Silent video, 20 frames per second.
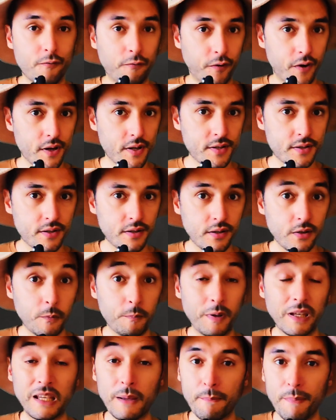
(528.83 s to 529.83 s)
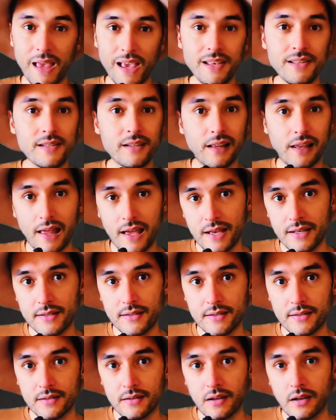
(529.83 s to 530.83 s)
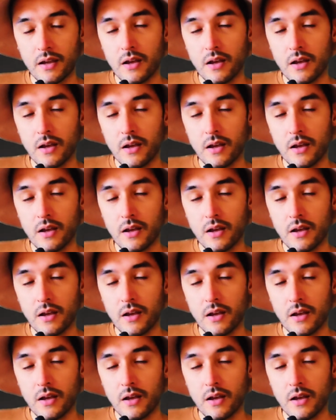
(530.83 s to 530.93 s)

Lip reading: First, you pick a base class